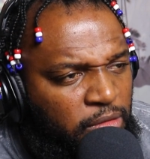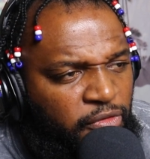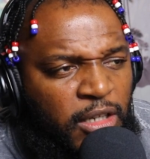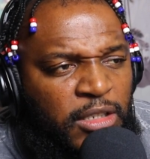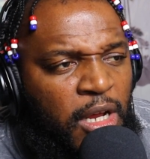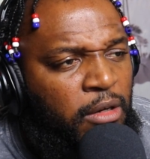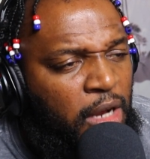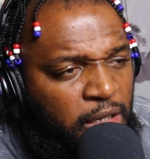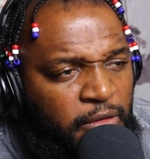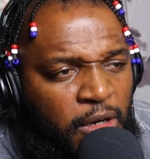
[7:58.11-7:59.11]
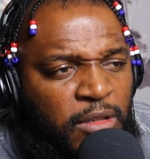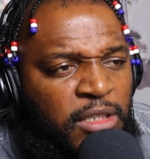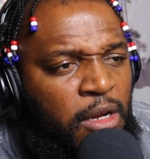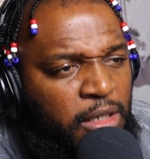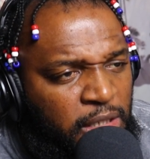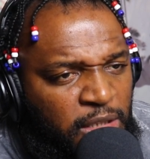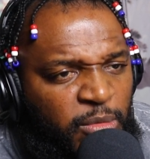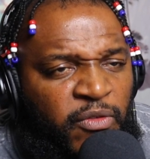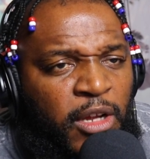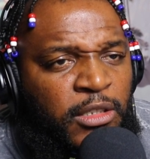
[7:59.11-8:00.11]
Fuck Tahoka. I don't even know what Tahoka is,
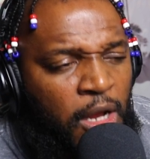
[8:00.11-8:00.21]
but fuck